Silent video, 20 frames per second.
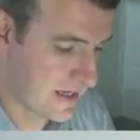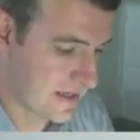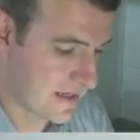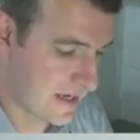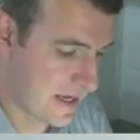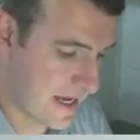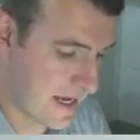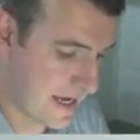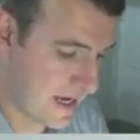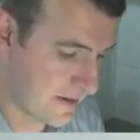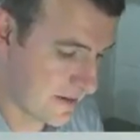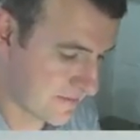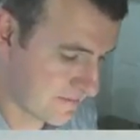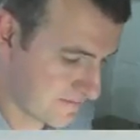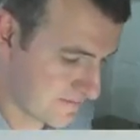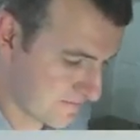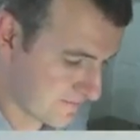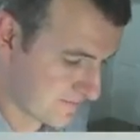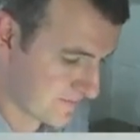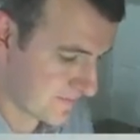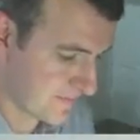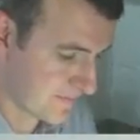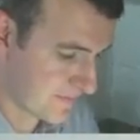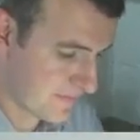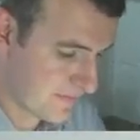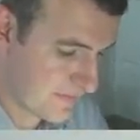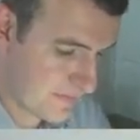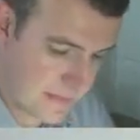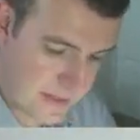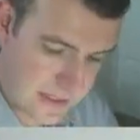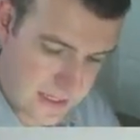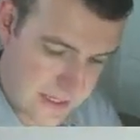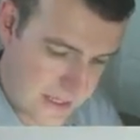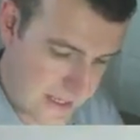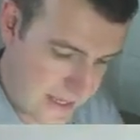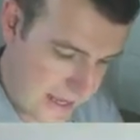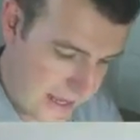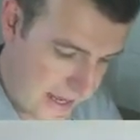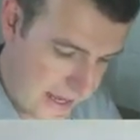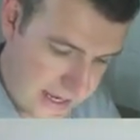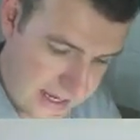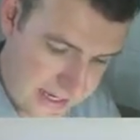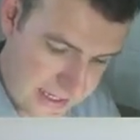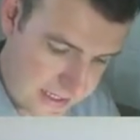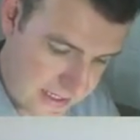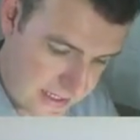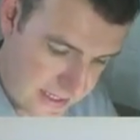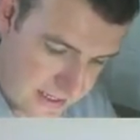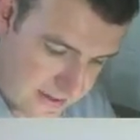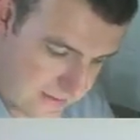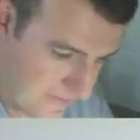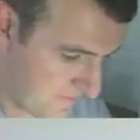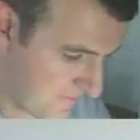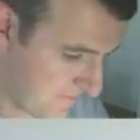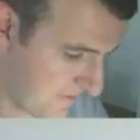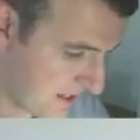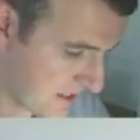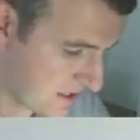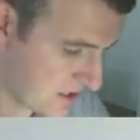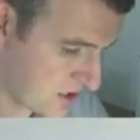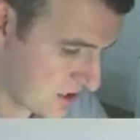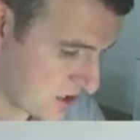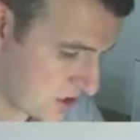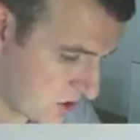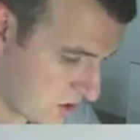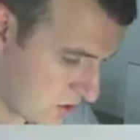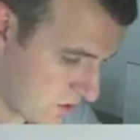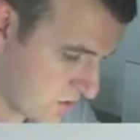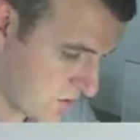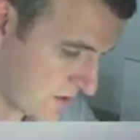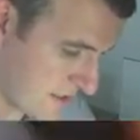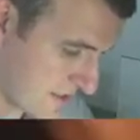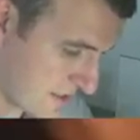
Now, a function u that